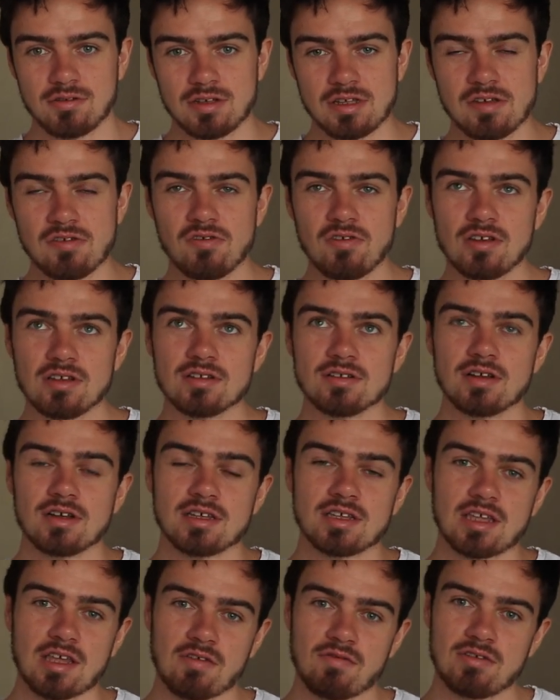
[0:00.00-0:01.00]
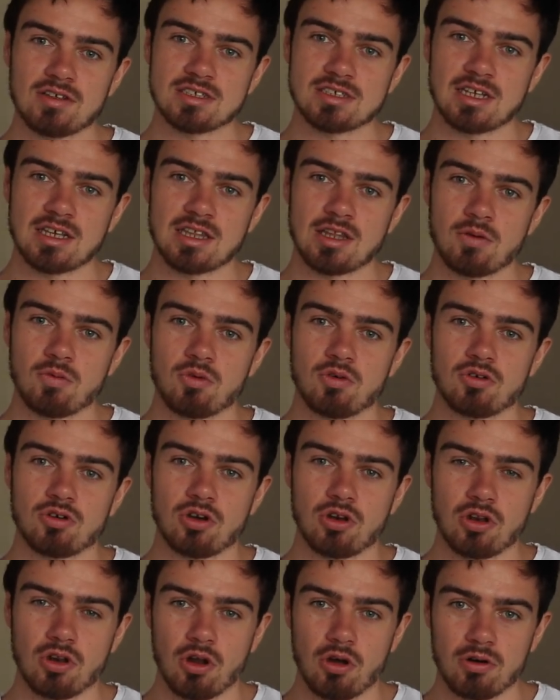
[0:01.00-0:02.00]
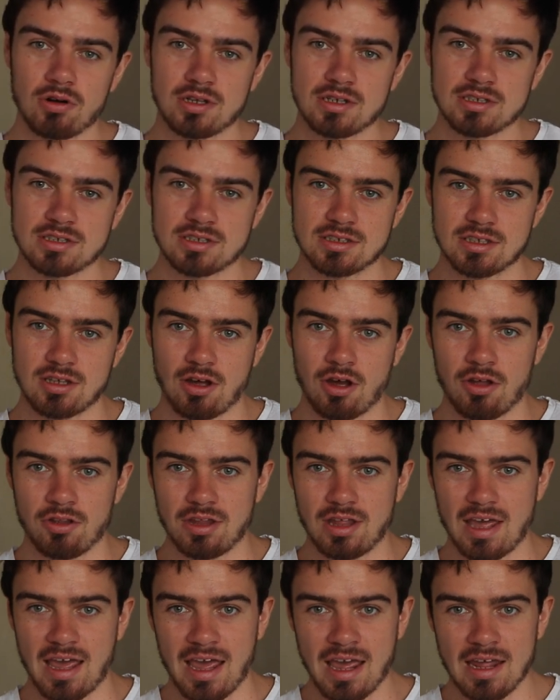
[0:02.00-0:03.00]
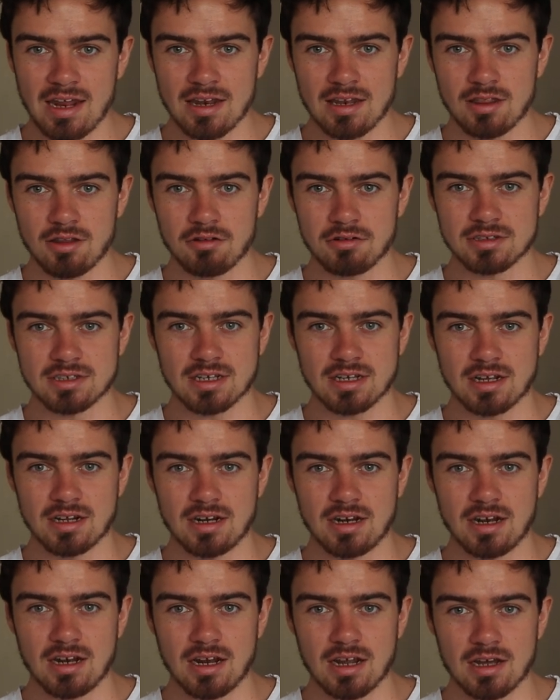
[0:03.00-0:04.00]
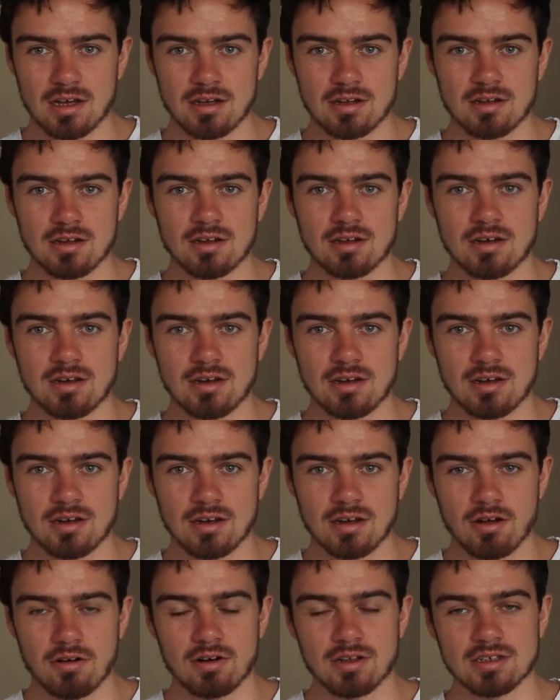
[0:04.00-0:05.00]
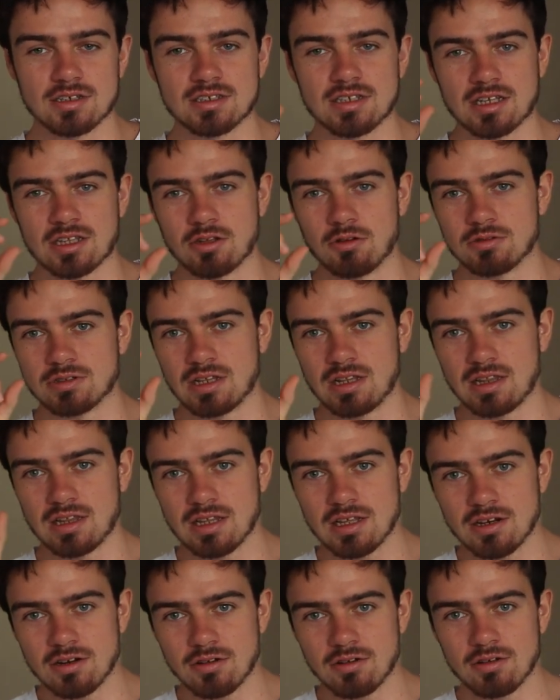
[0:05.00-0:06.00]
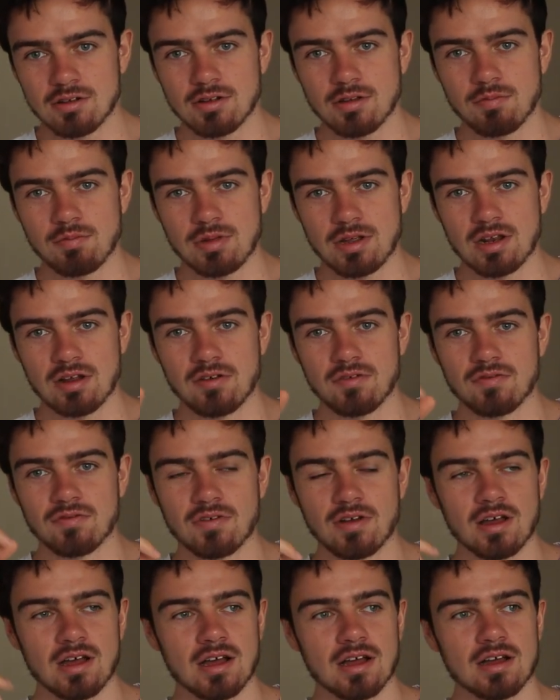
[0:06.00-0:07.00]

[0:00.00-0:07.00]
even saying the word notice on the end, there's like a notice, like there's a little bit of